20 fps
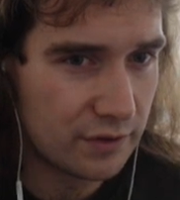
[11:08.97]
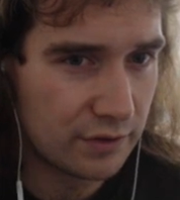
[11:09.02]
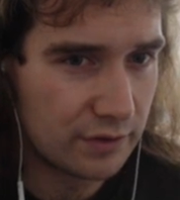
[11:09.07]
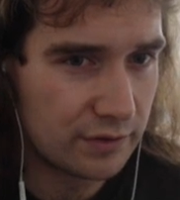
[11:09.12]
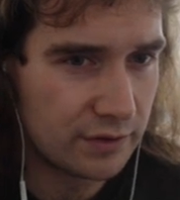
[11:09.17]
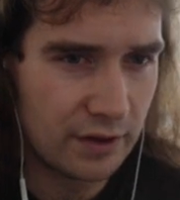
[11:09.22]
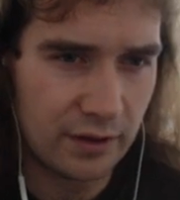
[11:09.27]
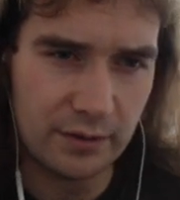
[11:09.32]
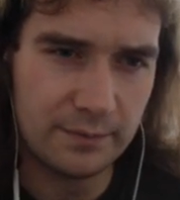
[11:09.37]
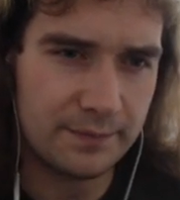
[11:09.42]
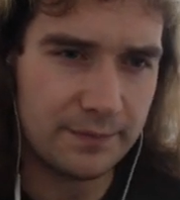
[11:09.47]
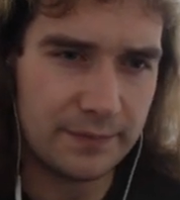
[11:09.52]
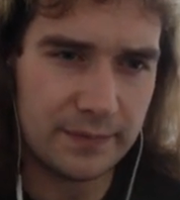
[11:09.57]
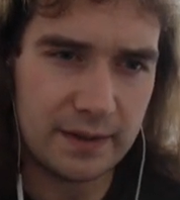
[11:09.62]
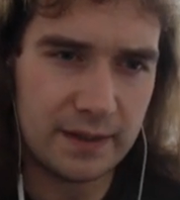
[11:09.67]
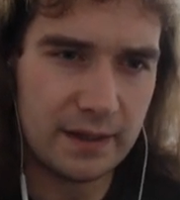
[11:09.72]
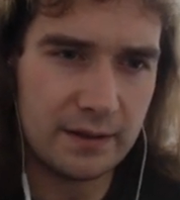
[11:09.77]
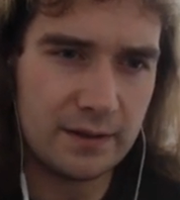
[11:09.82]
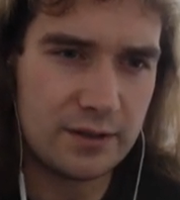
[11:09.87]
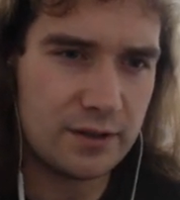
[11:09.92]
or... No.
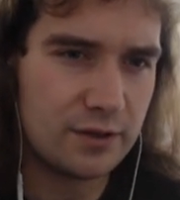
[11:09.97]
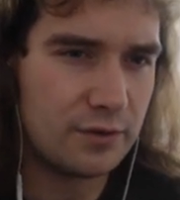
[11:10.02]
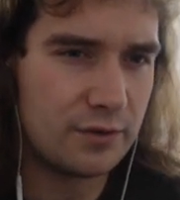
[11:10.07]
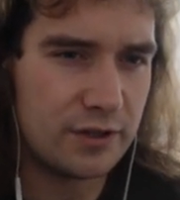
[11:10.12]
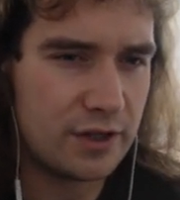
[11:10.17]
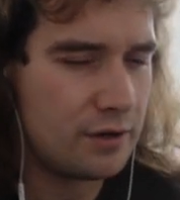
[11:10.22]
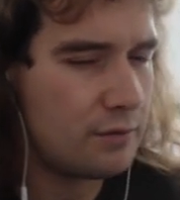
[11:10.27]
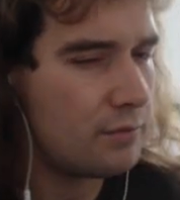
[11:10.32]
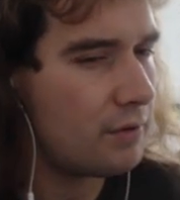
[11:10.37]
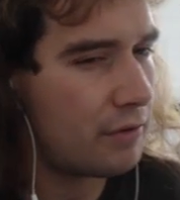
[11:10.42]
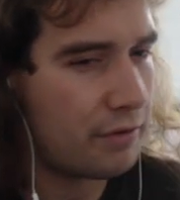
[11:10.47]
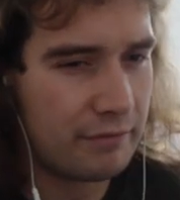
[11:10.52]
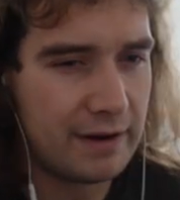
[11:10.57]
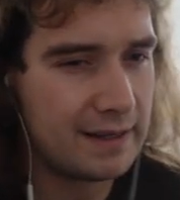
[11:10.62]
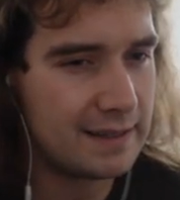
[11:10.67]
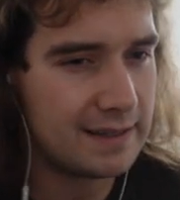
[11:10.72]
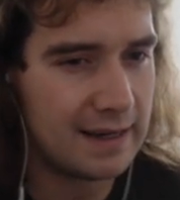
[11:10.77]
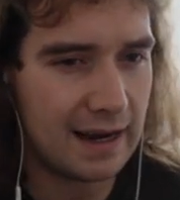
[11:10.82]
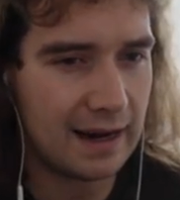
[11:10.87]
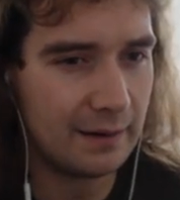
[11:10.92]
Two or
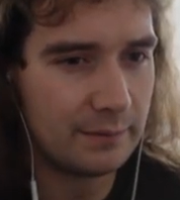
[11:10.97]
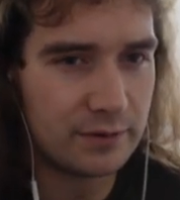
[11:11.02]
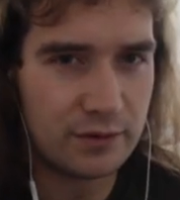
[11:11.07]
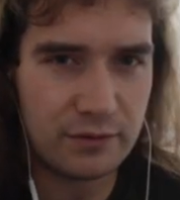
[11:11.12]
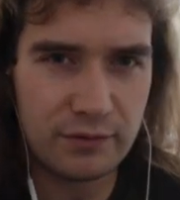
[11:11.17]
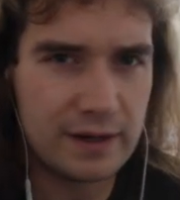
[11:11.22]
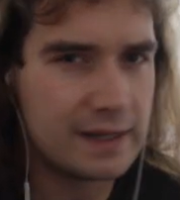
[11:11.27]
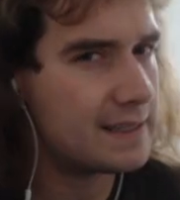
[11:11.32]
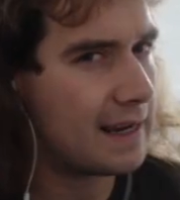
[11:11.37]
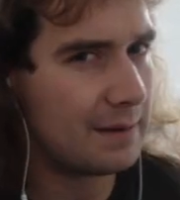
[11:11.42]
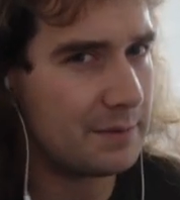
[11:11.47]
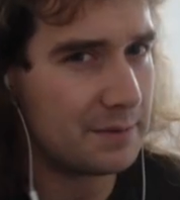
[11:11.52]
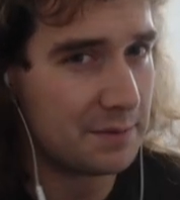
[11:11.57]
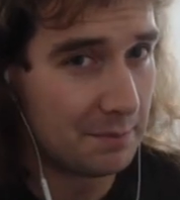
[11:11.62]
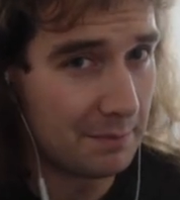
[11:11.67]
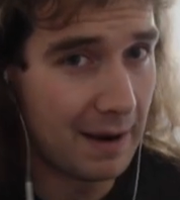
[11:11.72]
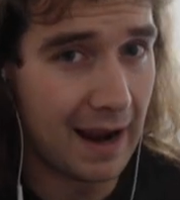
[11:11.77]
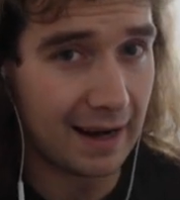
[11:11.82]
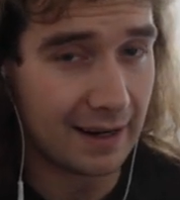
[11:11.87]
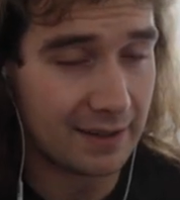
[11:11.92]
three times. Three times
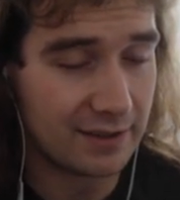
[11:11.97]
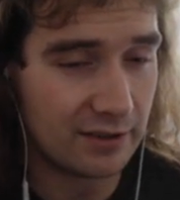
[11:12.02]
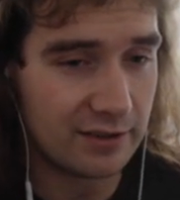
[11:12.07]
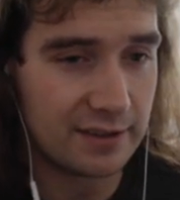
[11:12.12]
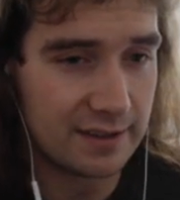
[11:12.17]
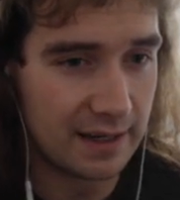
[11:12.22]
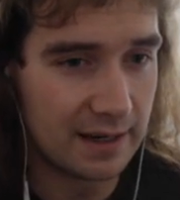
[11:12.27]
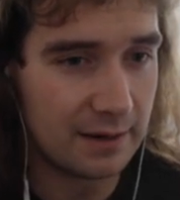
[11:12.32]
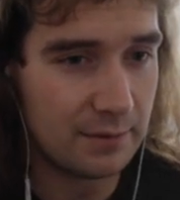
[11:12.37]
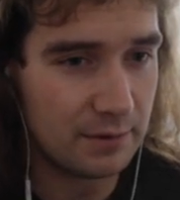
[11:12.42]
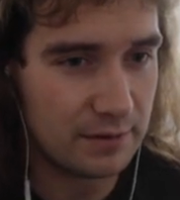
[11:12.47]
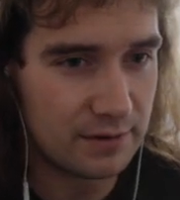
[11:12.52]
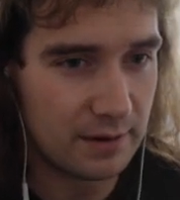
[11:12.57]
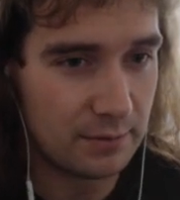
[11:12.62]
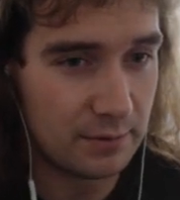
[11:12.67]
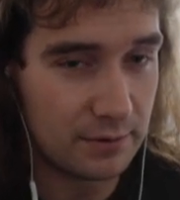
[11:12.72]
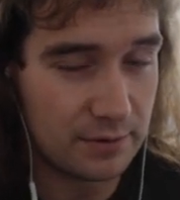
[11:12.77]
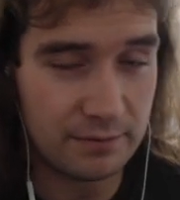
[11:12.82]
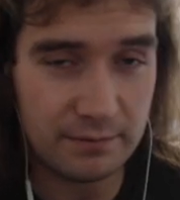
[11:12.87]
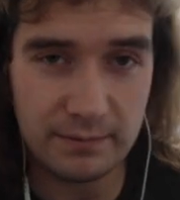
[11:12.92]
max, honestly. It was
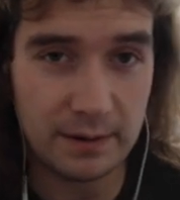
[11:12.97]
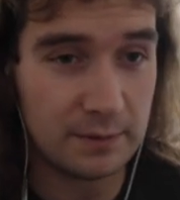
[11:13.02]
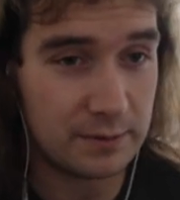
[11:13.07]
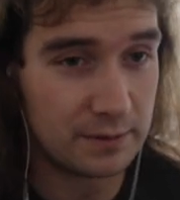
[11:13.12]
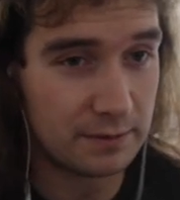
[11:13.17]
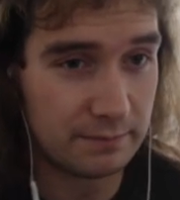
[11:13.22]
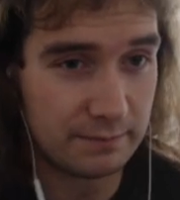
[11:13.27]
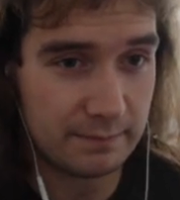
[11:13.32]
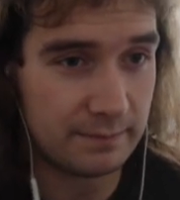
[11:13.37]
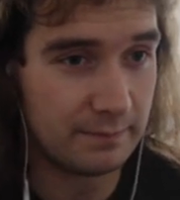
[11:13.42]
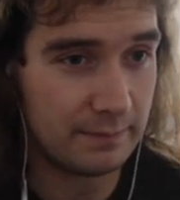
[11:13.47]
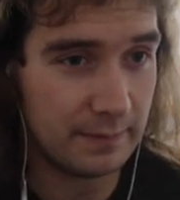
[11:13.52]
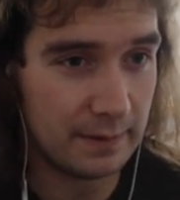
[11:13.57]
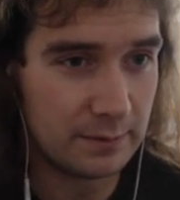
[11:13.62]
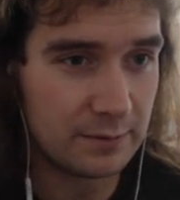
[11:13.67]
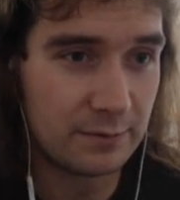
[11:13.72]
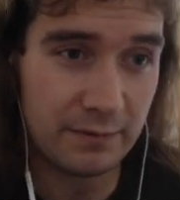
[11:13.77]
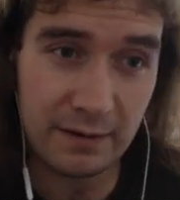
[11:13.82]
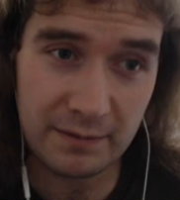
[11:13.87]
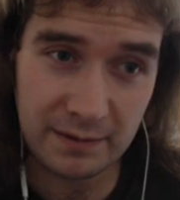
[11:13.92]

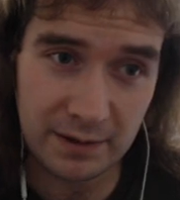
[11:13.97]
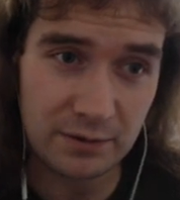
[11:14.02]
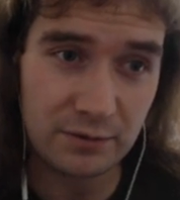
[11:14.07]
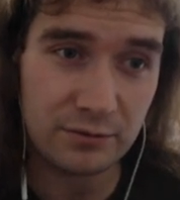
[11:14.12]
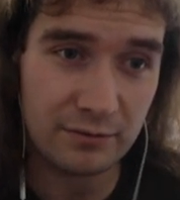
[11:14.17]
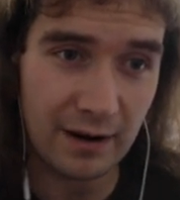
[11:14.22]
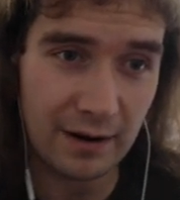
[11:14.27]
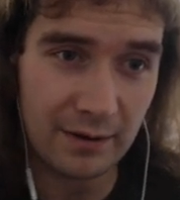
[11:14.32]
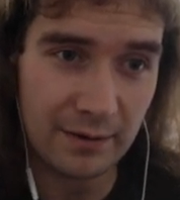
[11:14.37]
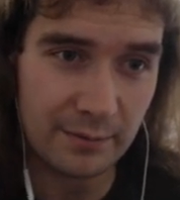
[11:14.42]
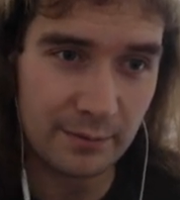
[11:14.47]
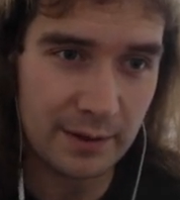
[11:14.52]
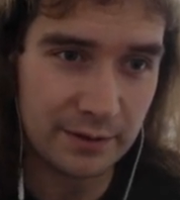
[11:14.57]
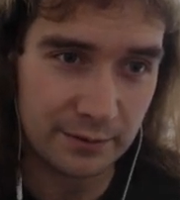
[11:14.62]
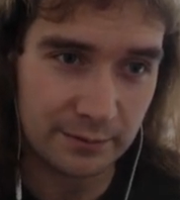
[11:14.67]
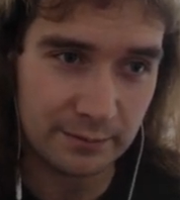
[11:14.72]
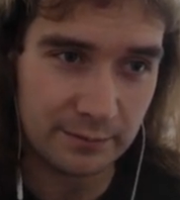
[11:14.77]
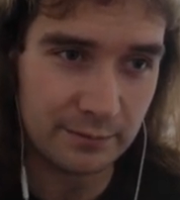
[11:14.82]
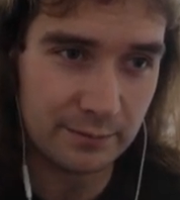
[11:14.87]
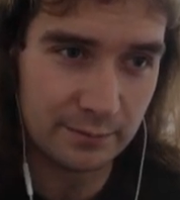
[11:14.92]
a very good Groudon. Well
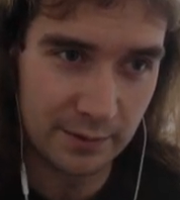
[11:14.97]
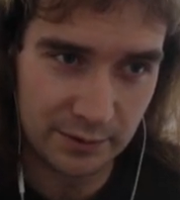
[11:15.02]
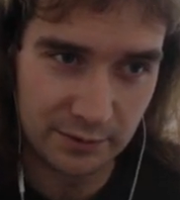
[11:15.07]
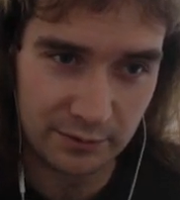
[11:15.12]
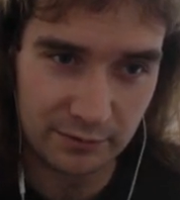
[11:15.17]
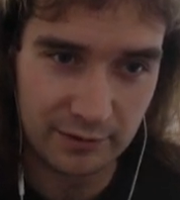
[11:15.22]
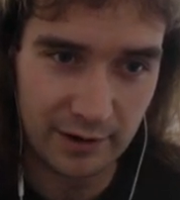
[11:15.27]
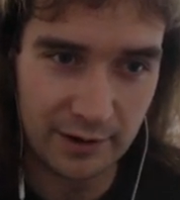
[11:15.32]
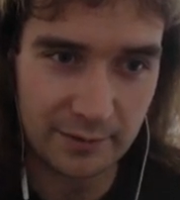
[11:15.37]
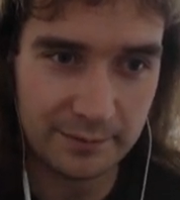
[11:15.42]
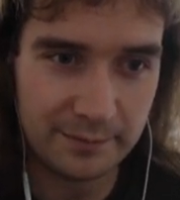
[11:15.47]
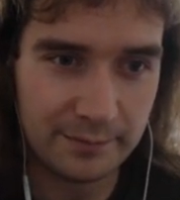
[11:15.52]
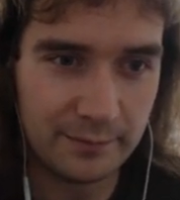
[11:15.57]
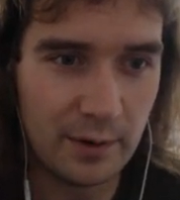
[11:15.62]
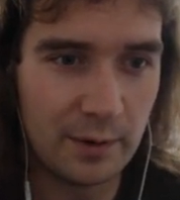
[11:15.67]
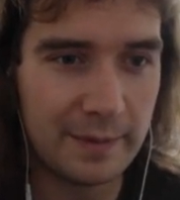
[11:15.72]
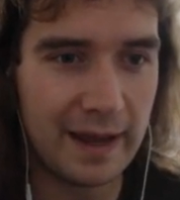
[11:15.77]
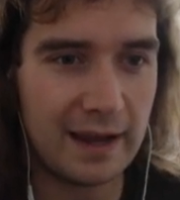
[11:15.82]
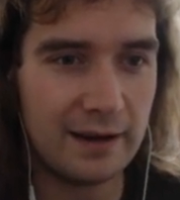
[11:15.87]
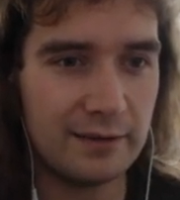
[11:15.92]
done, Groudon.
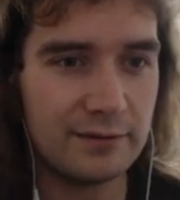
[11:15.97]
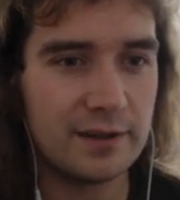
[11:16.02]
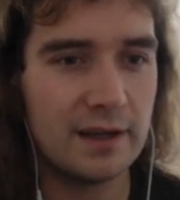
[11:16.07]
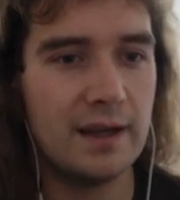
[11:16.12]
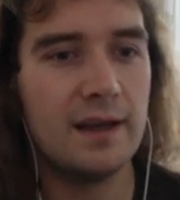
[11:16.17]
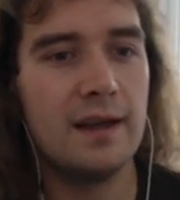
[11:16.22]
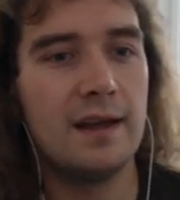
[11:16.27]
Well behaved.